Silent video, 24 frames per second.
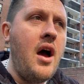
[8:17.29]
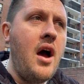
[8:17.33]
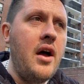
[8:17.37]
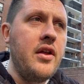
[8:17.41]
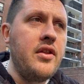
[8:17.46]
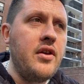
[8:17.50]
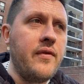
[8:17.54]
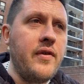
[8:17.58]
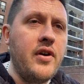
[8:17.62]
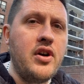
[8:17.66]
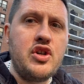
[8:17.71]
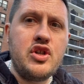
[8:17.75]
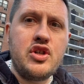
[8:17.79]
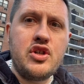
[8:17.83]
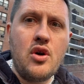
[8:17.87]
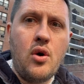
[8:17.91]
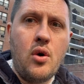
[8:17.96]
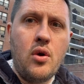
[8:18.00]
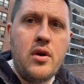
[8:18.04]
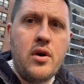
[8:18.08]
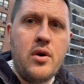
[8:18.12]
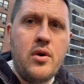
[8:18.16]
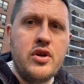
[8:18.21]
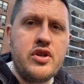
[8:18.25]
The Rich
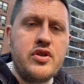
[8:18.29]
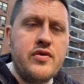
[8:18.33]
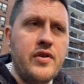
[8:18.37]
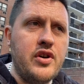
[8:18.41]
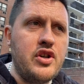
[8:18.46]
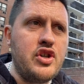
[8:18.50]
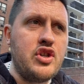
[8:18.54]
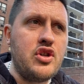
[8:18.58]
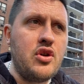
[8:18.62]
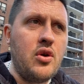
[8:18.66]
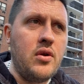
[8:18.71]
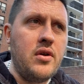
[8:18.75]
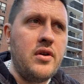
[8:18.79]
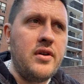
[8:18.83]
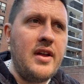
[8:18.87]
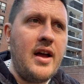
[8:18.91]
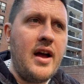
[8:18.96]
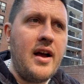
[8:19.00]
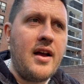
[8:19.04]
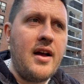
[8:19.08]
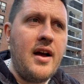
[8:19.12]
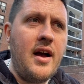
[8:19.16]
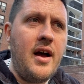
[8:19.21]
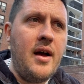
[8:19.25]
Solar is
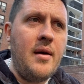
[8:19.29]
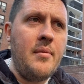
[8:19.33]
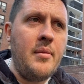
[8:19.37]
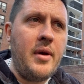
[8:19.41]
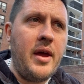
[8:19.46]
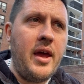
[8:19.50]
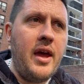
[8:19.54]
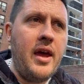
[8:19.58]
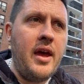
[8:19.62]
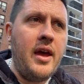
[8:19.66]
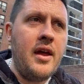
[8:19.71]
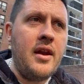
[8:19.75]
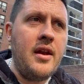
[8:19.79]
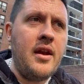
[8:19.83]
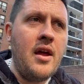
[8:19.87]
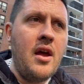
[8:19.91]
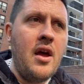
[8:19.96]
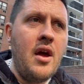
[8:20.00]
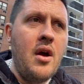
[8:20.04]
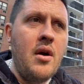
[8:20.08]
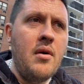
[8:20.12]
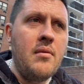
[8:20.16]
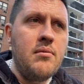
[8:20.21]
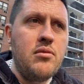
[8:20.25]
richsolar.com and
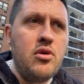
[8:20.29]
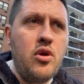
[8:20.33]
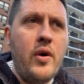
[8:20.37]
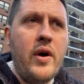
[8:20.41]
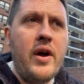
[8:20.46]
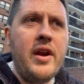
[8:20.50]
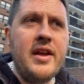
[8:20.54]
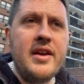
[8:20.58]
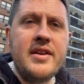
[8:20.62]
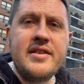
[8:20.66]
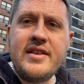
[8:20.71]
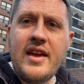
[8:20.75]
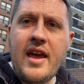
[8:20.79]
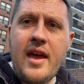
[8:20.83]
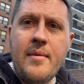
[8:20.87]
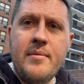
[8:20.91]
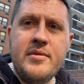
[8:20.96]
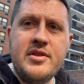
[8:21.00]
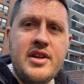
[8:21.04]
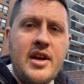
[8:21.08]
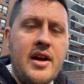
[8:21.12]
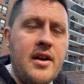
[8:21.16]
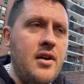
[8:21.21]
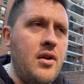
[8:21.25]
Bluetti is
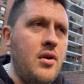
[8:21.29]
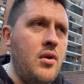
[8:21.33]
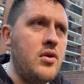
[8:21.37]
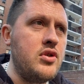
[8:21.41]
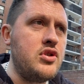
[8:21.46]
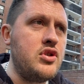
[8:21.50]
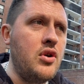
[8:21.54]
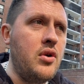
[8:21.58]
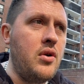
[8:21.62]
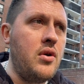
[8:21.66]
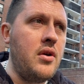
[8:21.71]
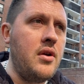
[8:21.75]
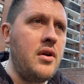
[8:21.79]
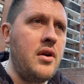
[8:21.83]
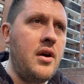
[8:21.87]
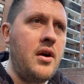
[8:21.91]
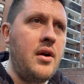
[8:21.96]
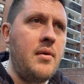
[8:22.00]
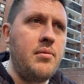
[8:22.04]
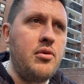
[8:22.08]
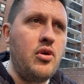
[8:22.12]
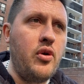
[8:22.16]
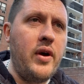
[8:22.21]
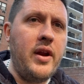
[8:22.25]
Amazon and also on
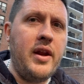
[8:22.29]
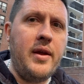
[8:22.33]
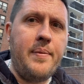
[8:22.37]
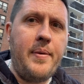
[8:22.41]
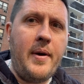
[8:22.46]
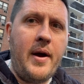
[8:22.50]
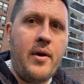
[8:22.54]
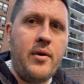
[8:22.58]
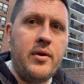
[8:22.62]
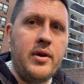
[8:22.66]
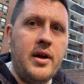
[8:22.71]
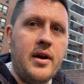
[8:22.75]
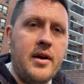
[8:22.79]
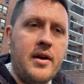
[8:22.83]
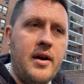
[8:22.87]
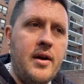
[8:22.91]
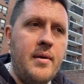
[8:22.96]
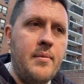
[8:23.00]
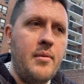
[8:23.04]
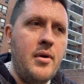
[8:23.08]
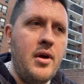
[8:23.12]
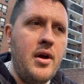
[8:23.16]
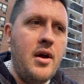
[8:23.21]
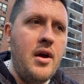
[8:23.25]
uh,
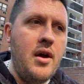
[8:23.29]
BluettiPower.com.